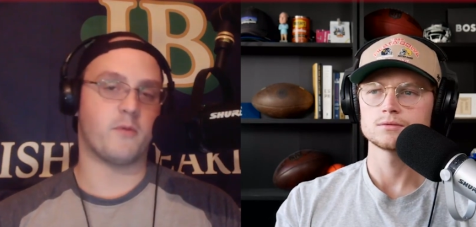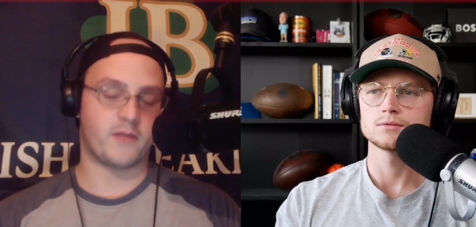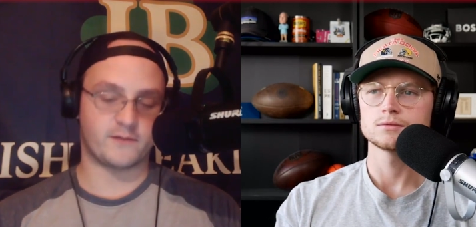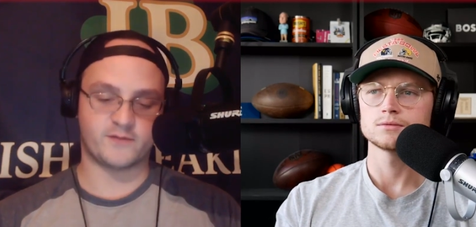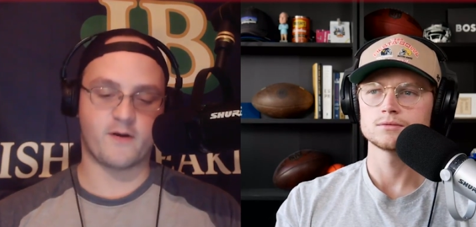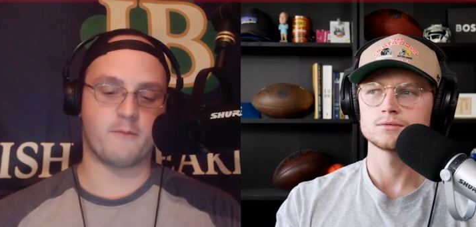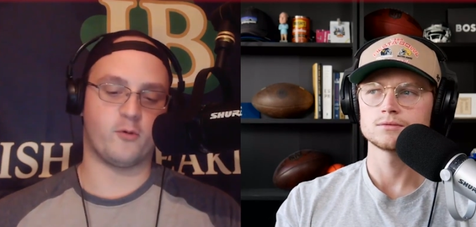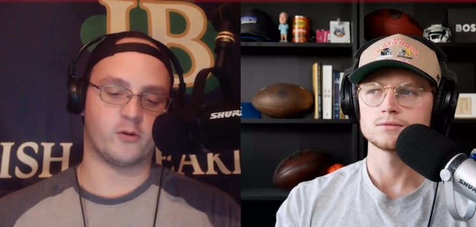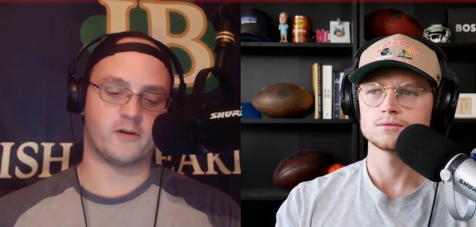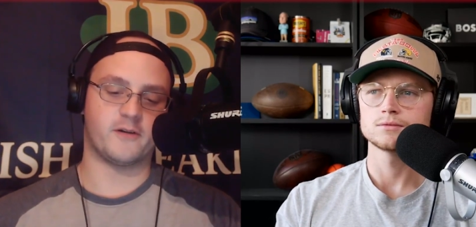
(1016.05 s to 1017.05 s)
Speaker 1: We both have
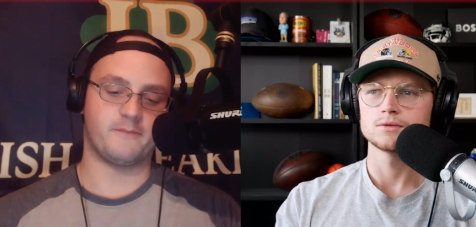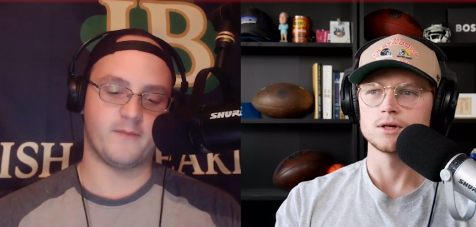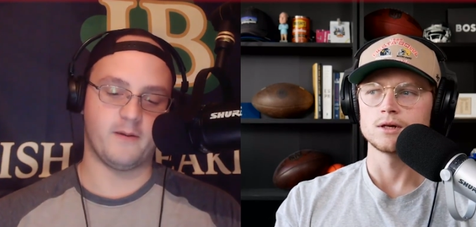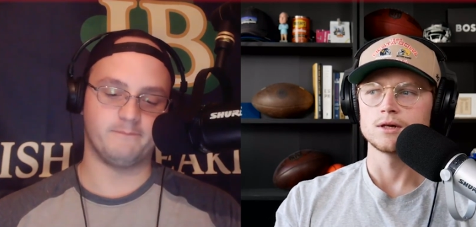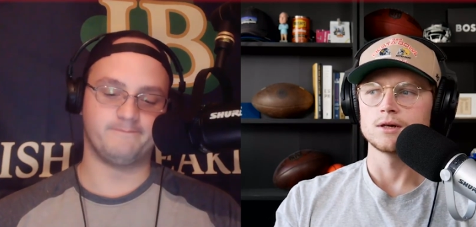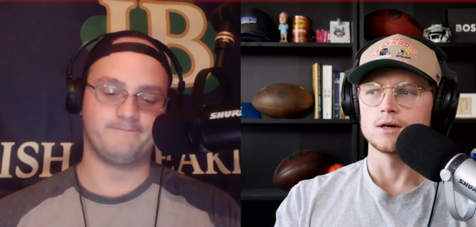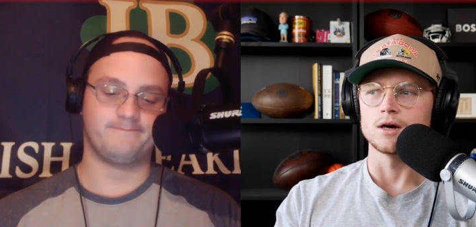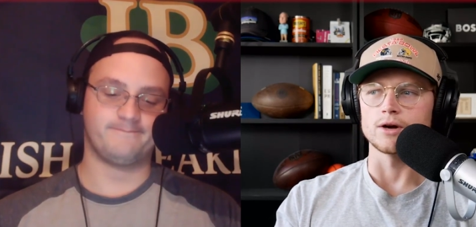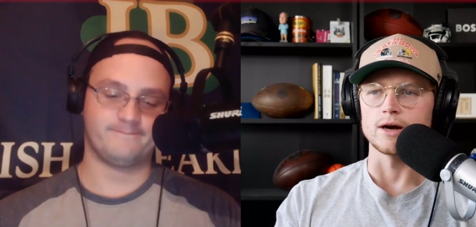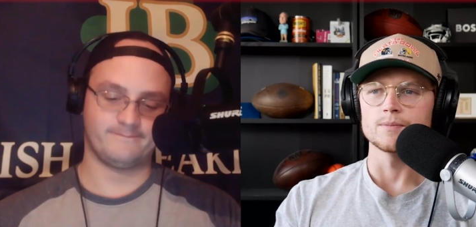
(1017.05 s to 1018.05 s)
Javon Bullard. Yep.
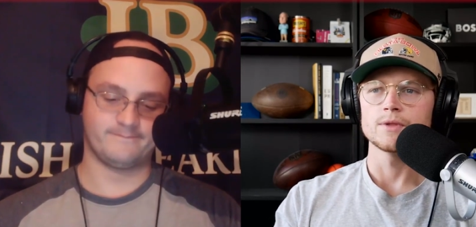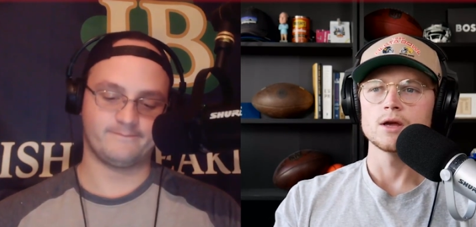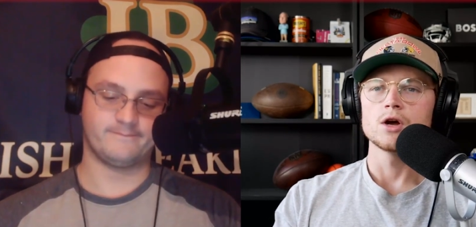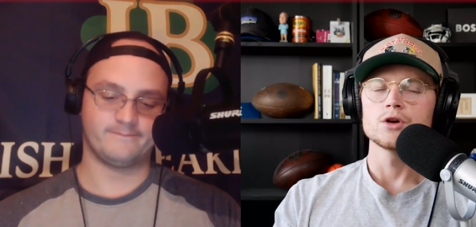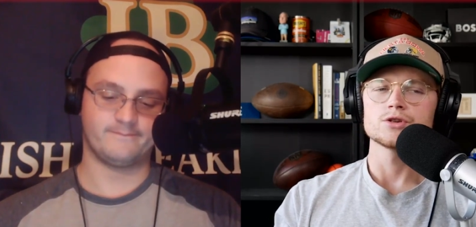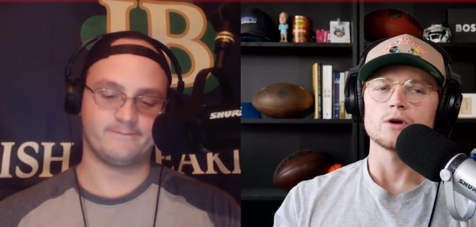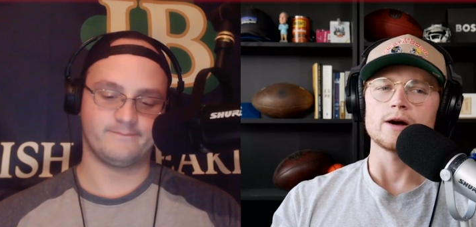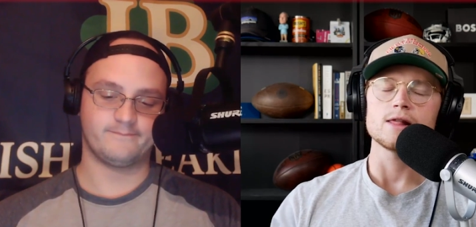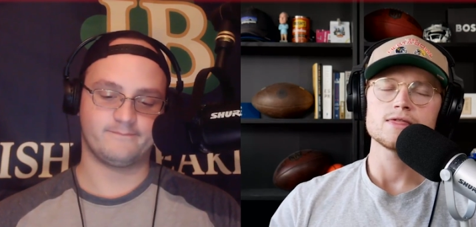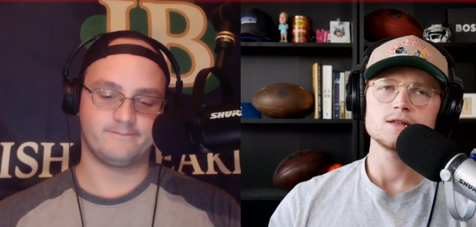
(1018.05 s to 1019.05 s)
Okay. So
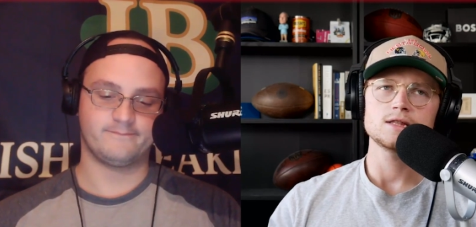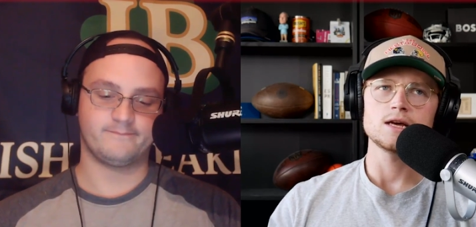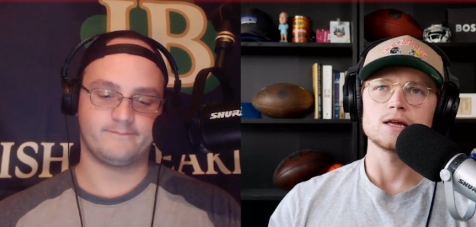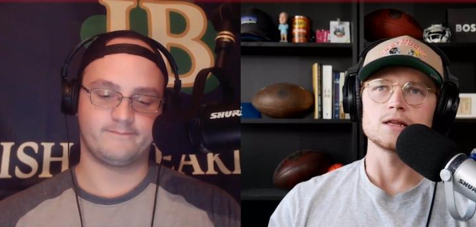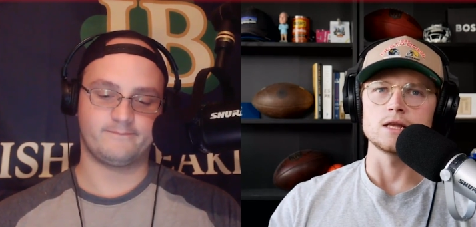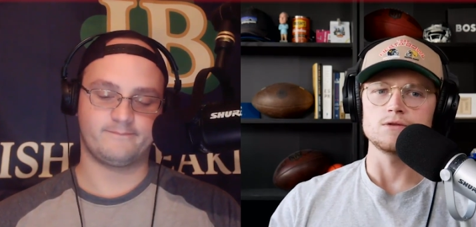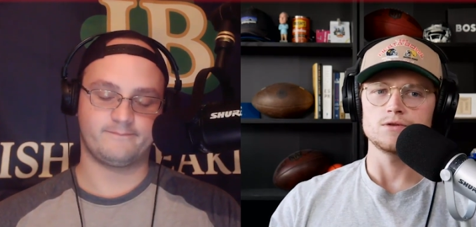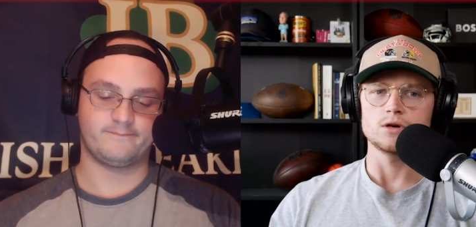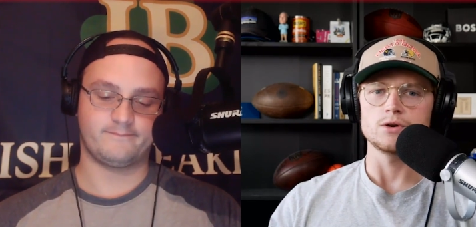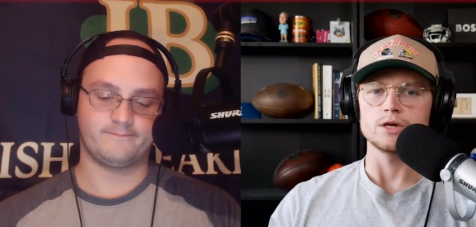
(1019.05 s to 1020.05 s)
I think that even
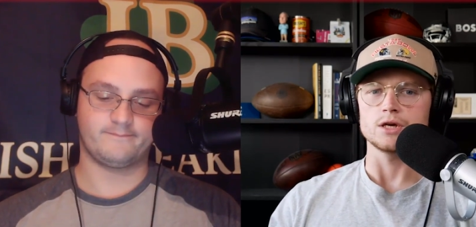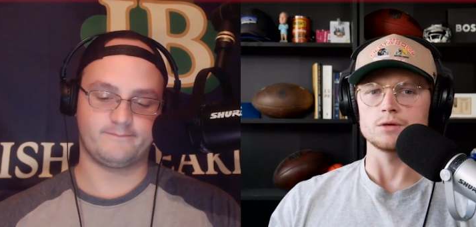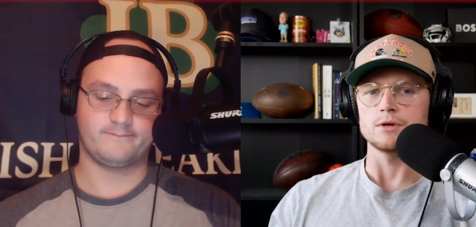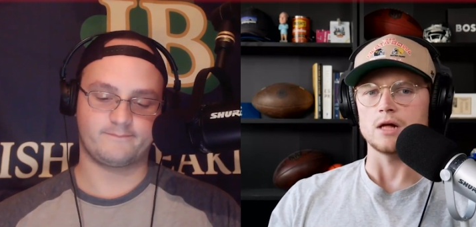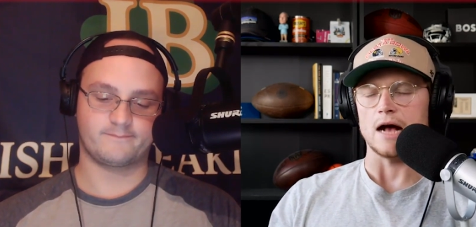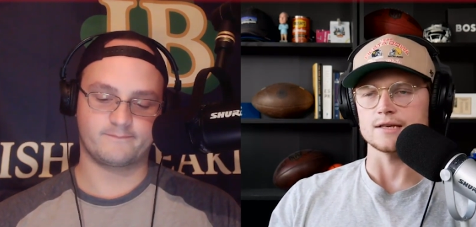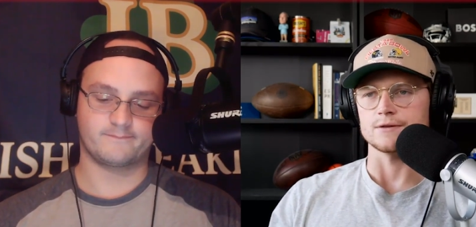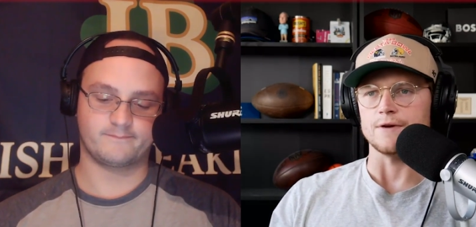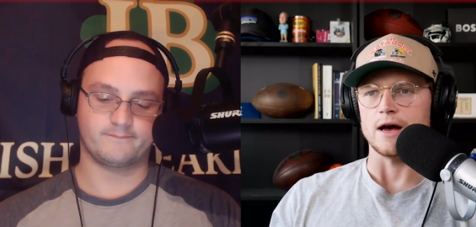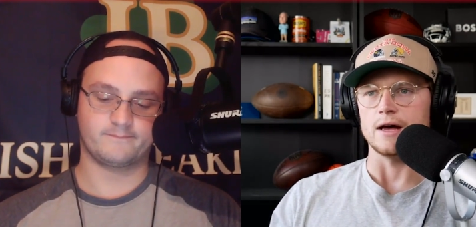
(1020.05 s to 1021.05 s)
though he could be
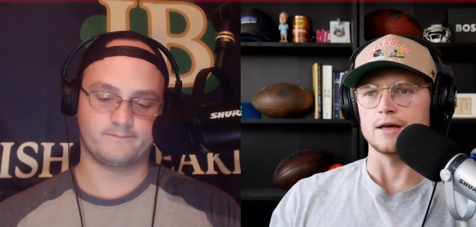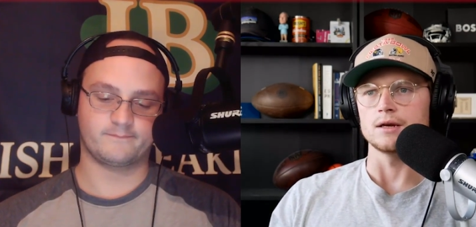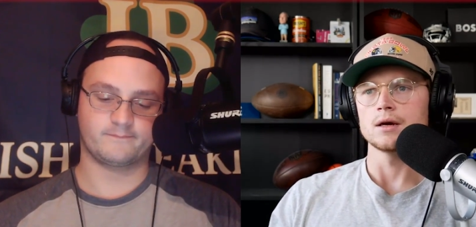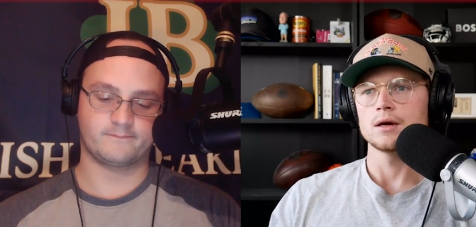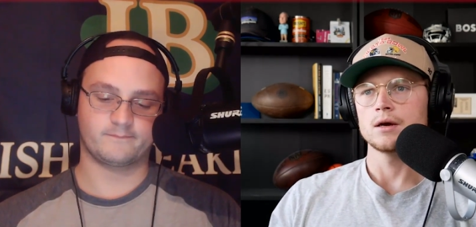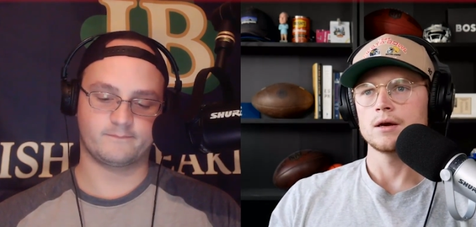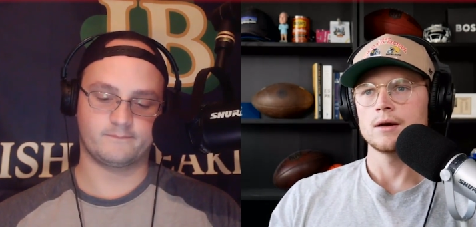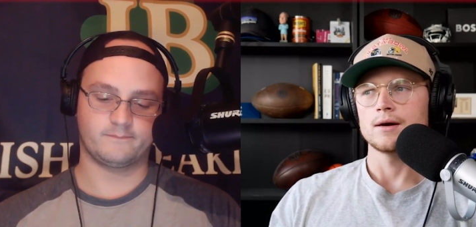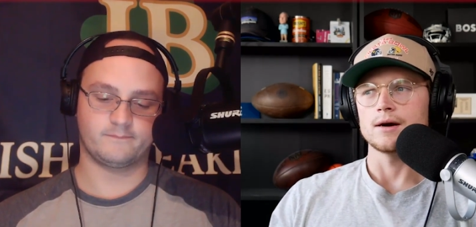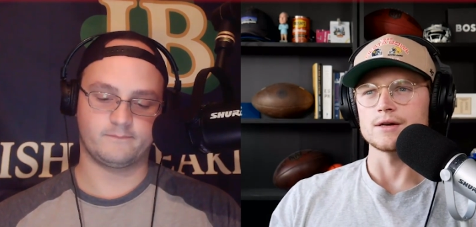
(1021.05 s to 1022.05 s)
classified
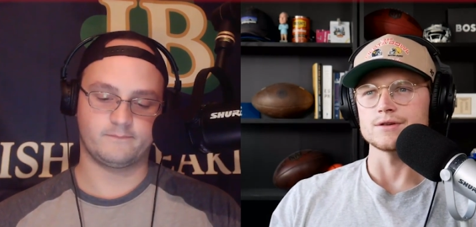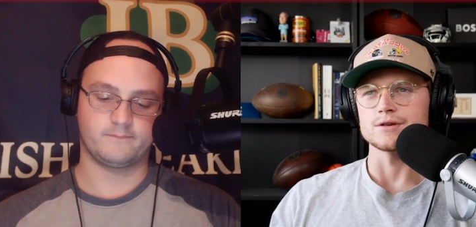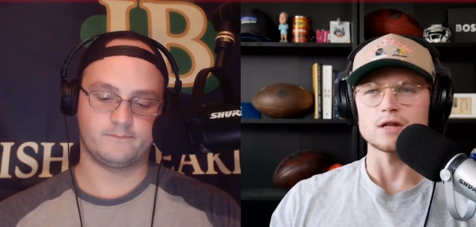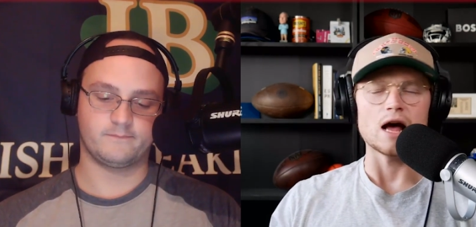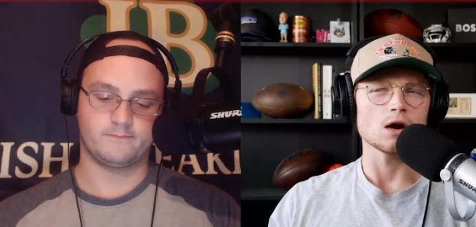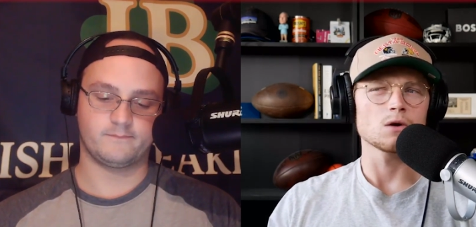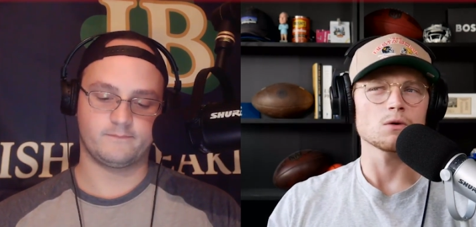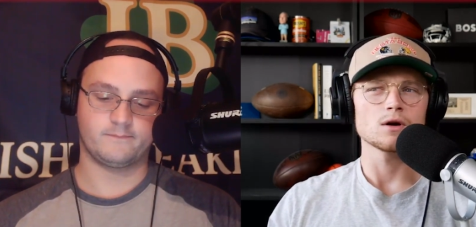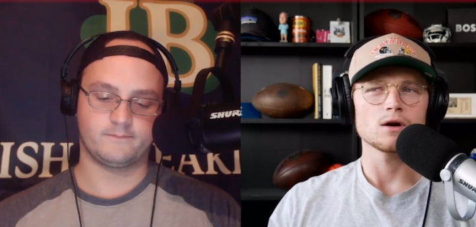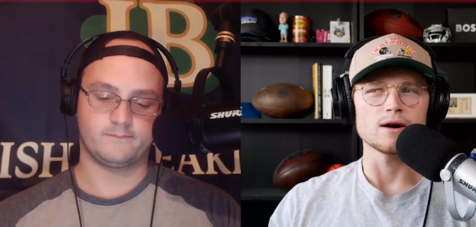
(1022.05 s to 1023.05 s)
as a slot
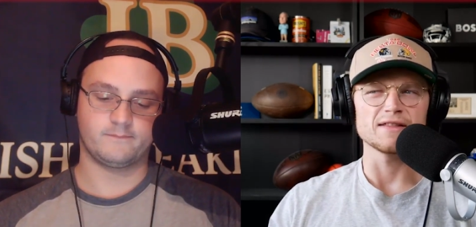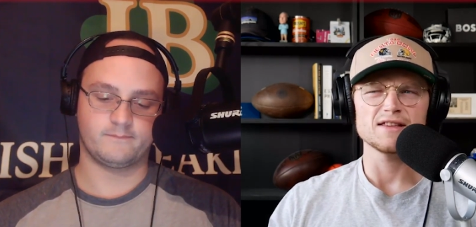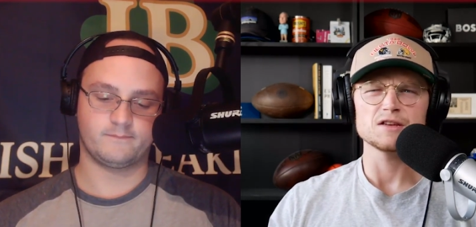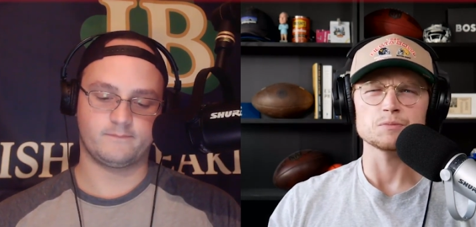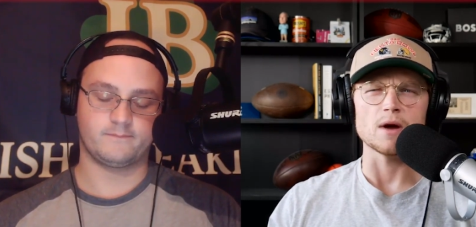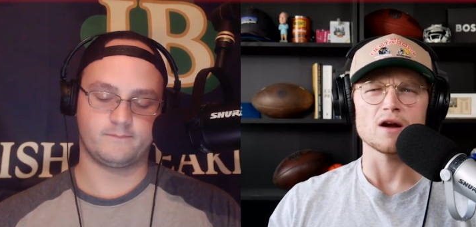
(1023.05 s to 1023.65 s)
corner, I think he's better